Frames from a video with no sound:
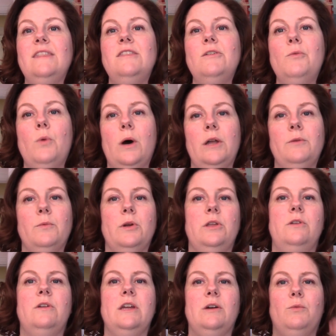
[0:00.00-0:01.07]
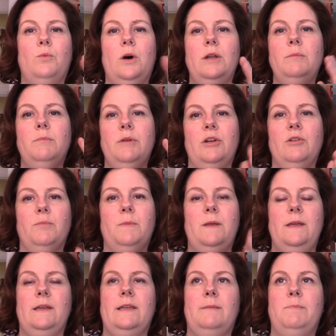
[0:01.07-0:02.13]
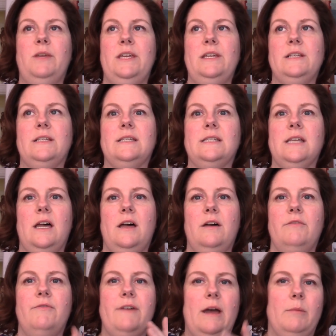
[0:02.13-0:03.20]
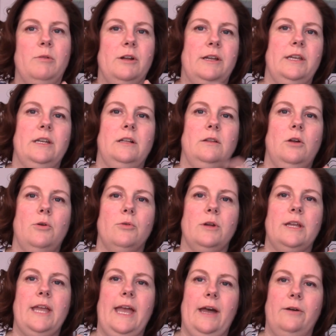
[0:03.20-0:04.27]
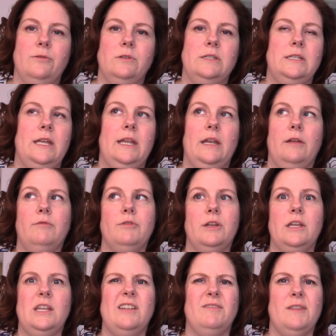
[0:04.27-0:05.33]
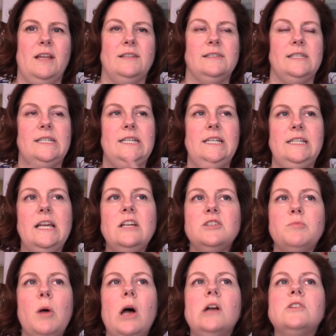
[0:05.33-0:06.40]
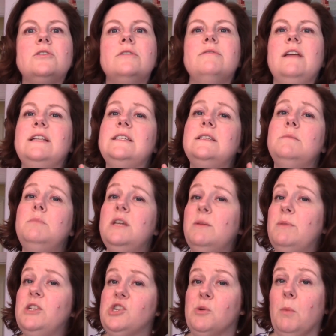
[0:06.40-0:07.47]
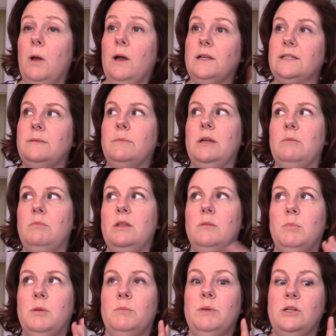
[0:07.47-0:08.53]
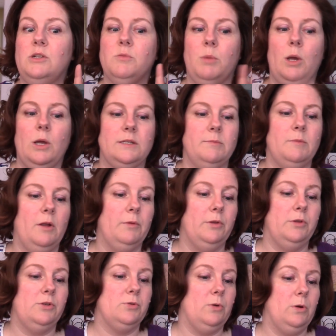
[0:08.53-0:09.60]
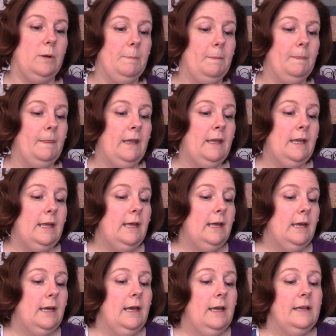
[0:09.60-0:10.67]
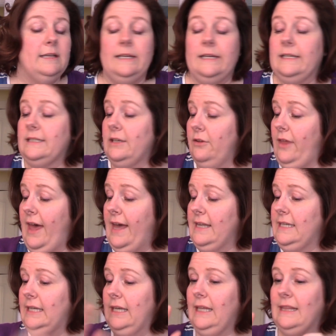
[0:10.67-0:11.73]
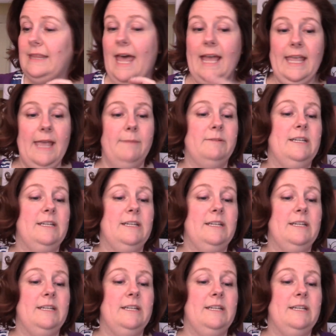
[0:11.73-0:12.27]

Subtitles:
the one where you get one bigger piece of fabric in a lower count. And I forget if that's the details box or if that's the big picture box. It might be the big picture box. I'm not really sure. So that came